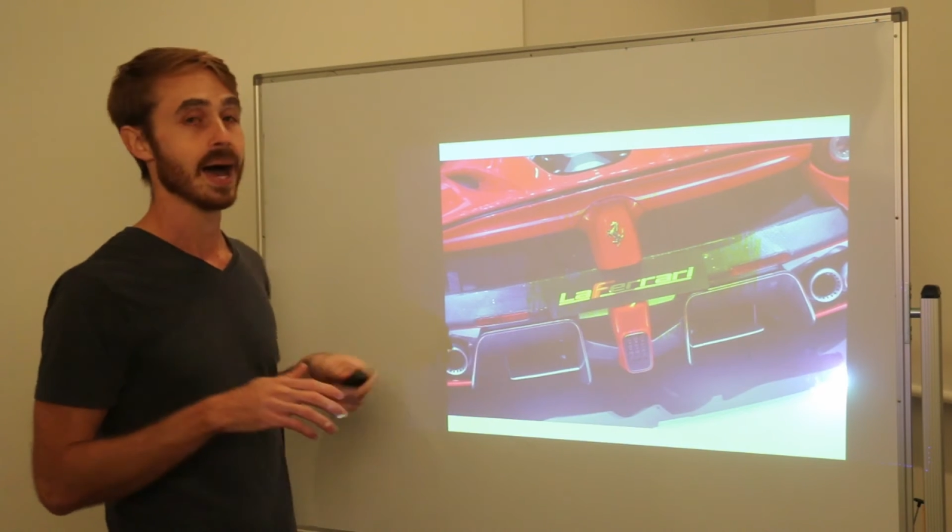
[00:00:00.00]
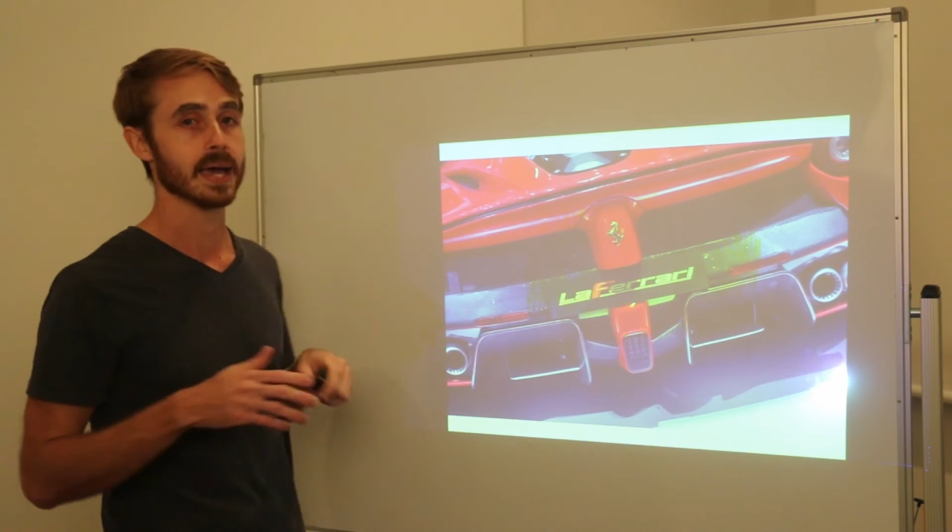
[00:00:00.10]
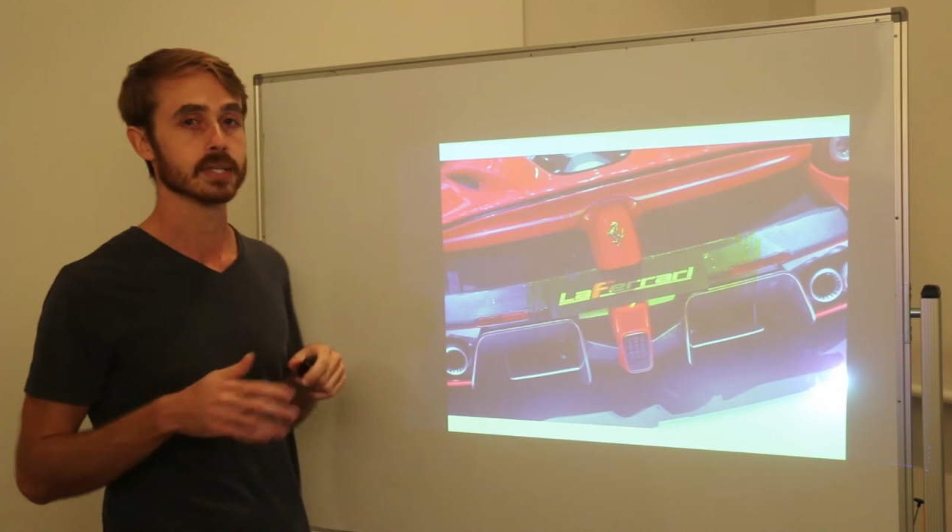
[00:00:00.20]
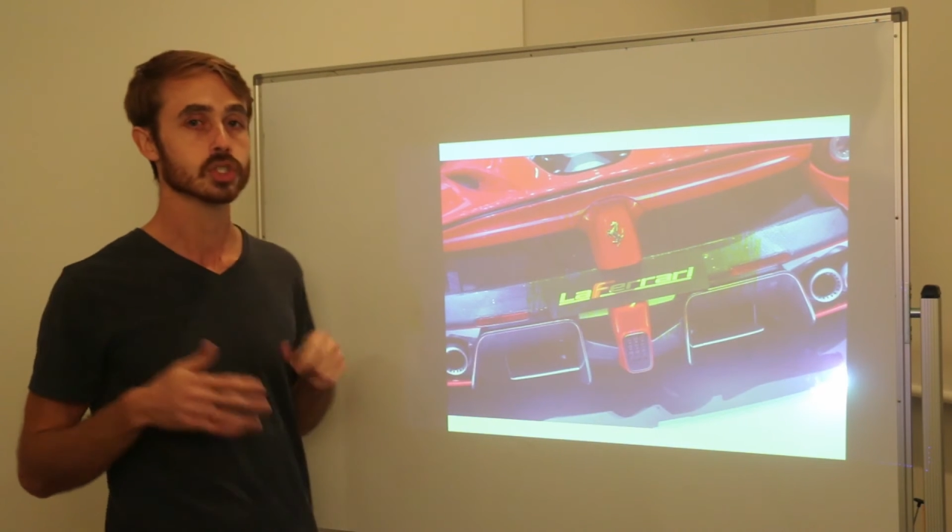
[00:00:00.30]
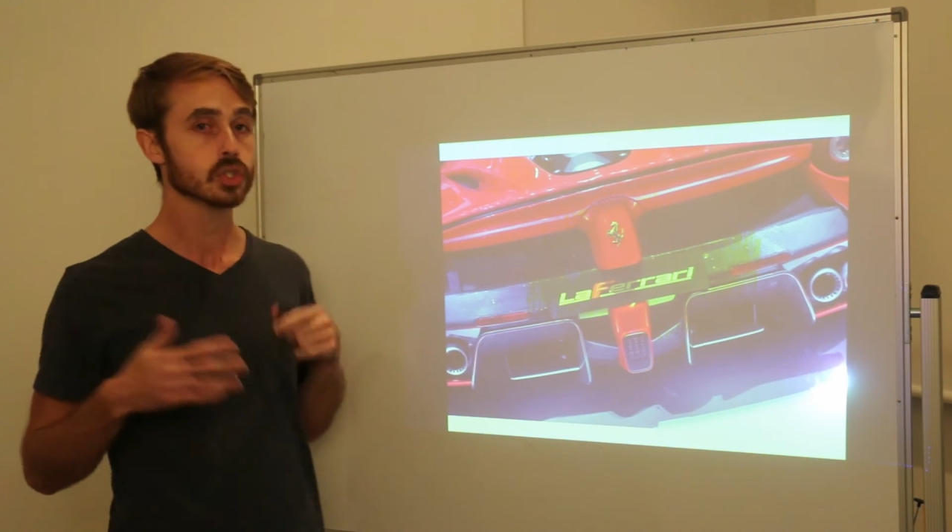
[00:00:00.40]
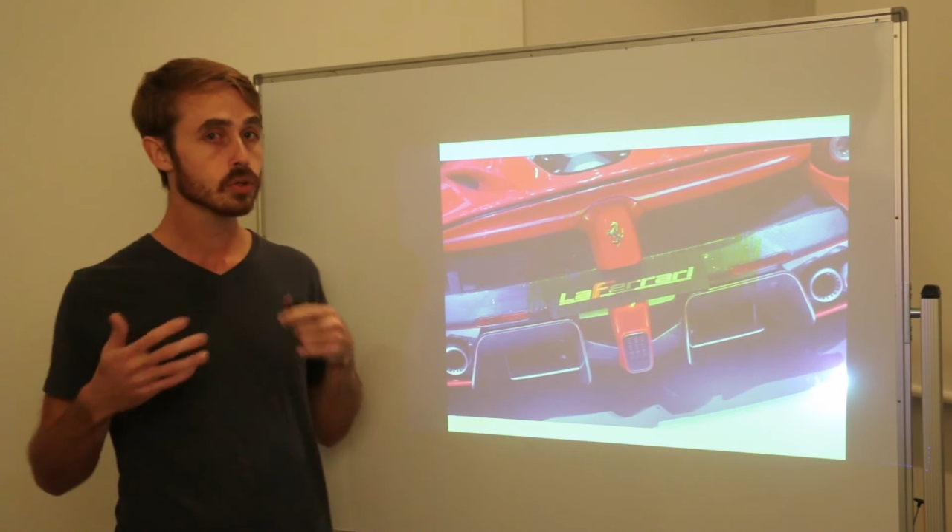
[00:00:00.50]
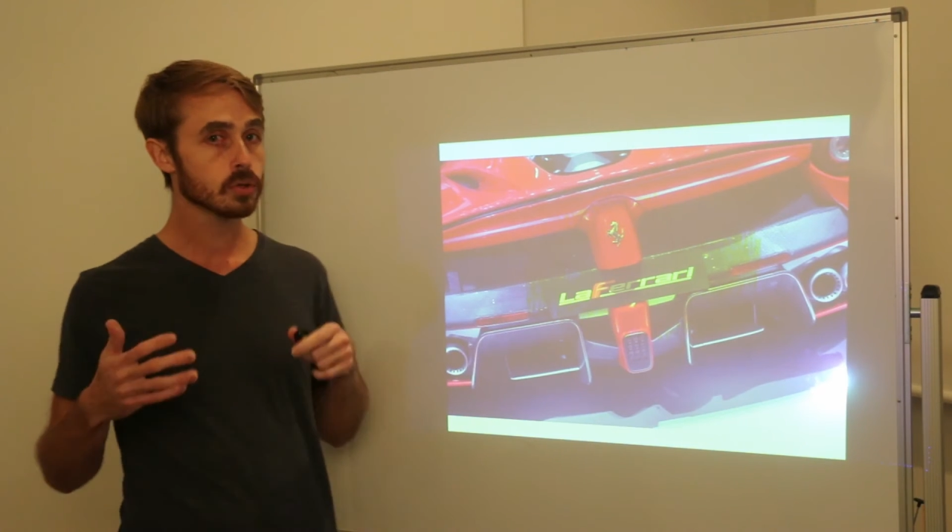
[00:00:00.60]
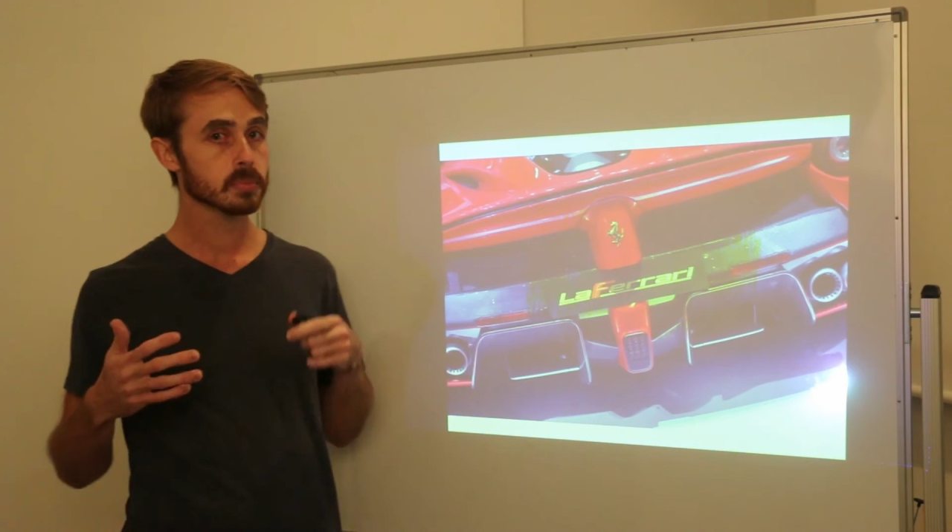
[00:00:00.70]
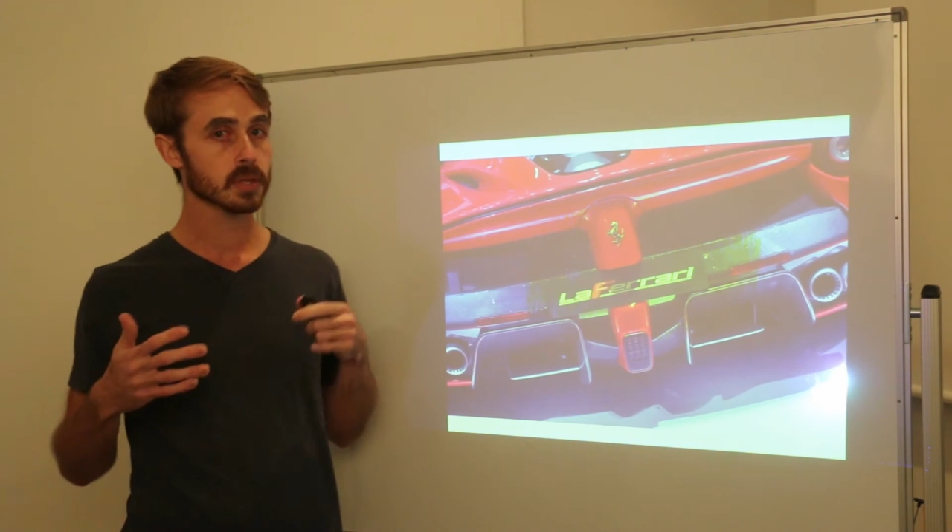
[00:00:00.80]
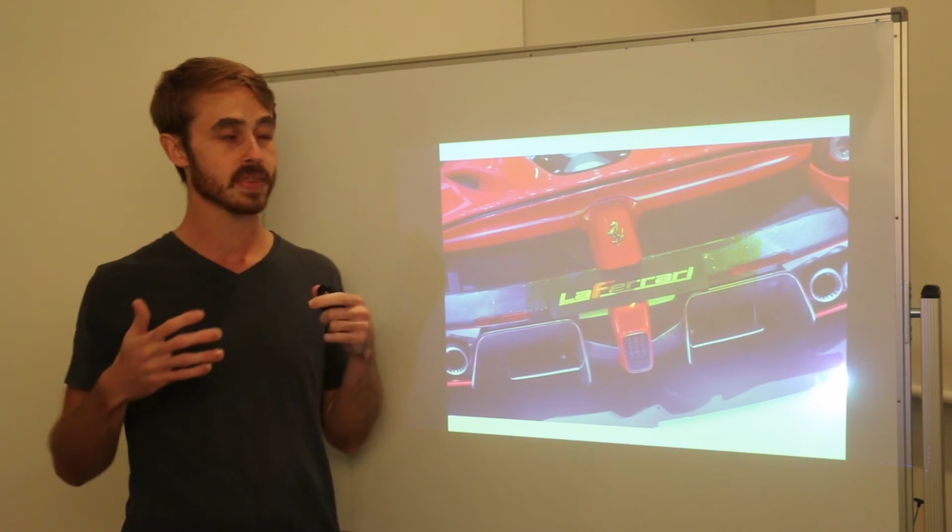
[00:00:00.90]
I
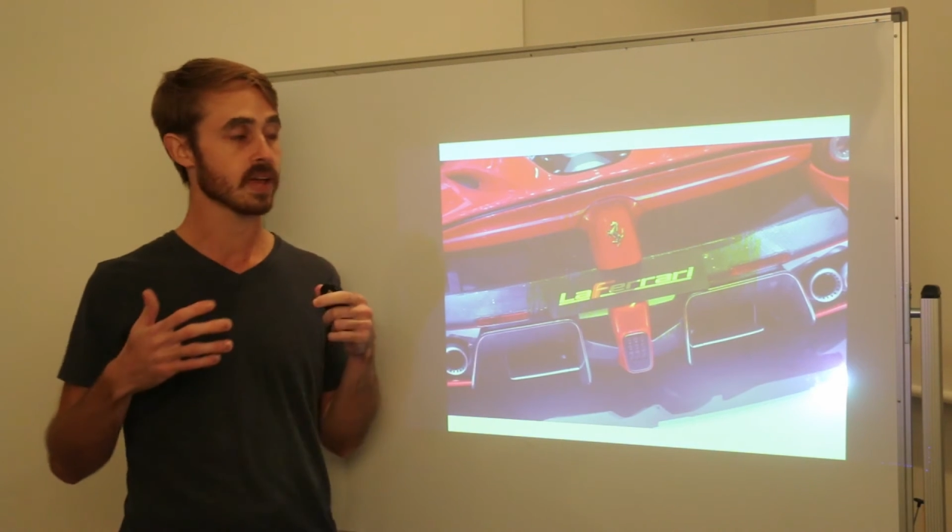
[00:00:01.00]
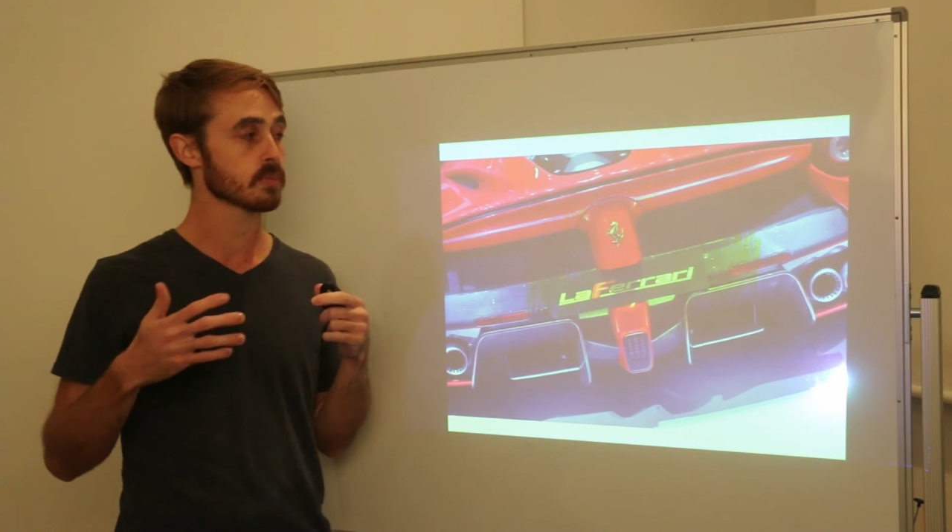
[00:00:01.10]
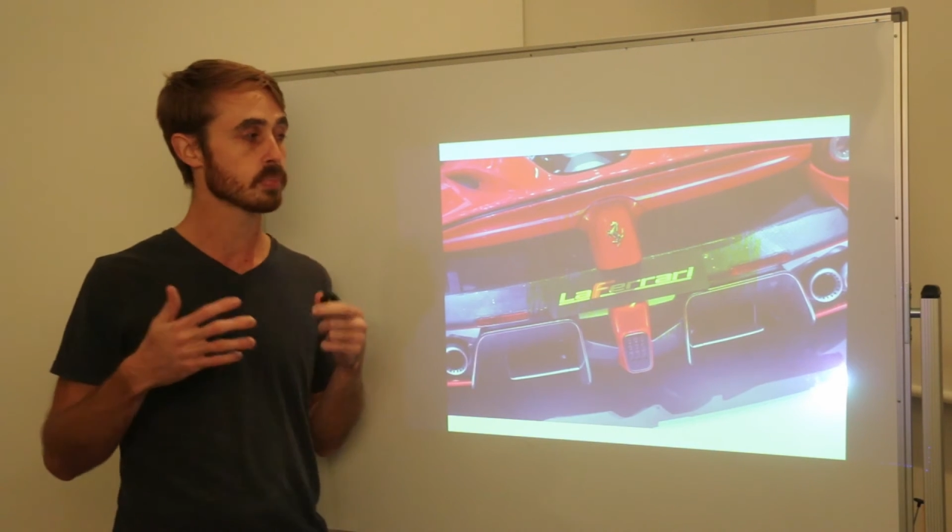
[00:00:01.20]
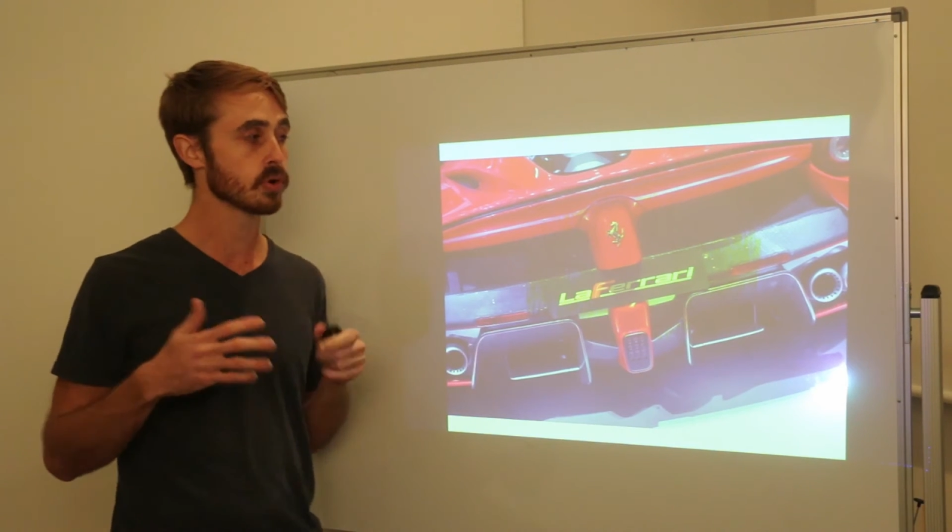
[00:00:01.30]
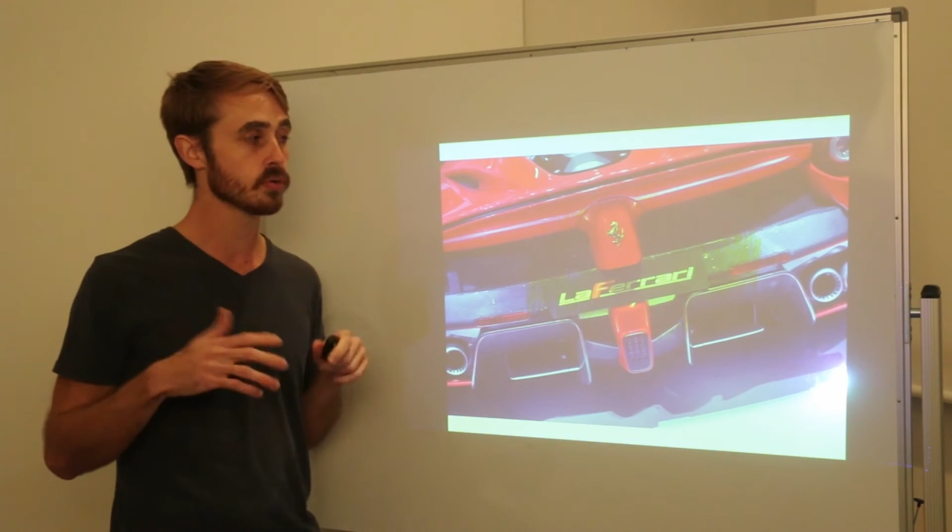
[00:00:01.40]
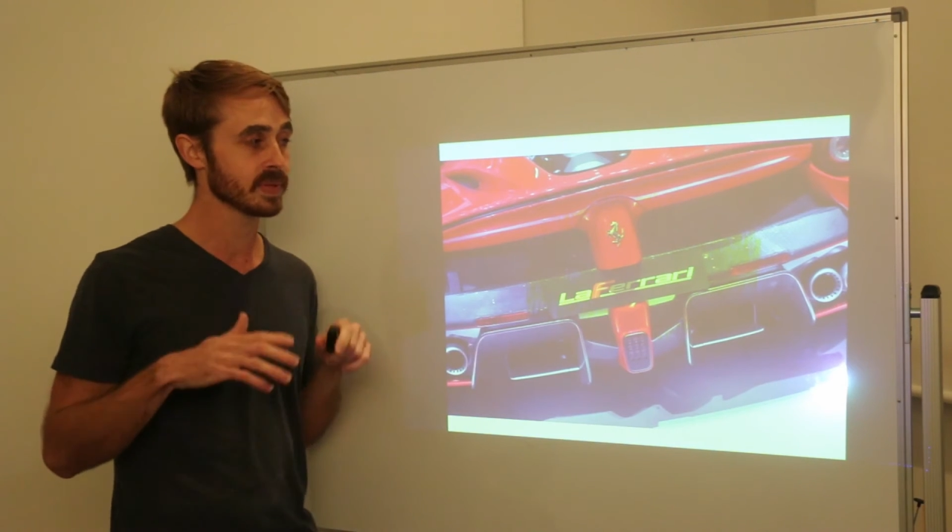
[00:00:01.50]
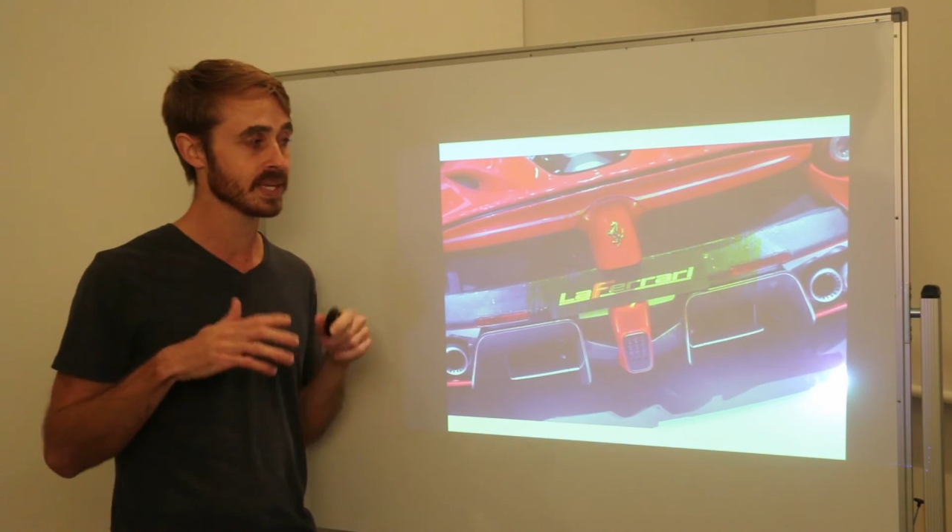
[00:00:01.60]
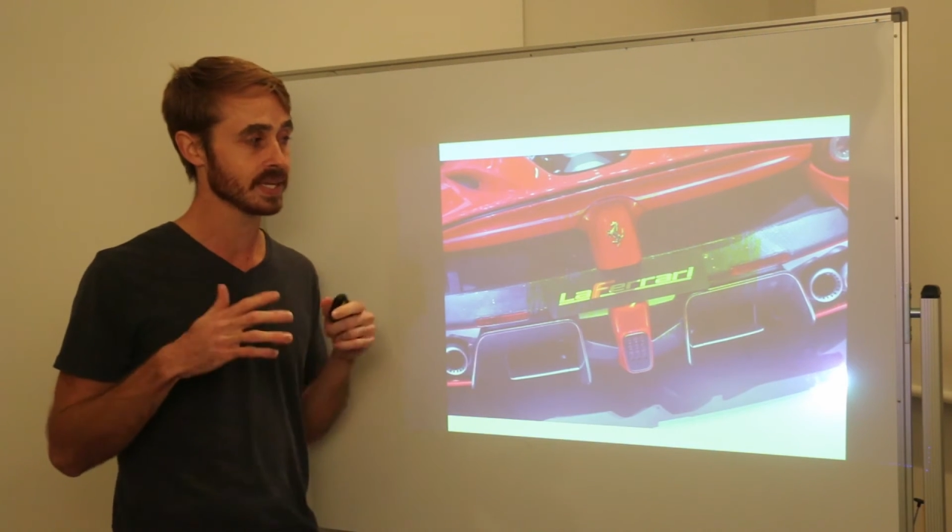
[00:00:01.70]
assume that their improvement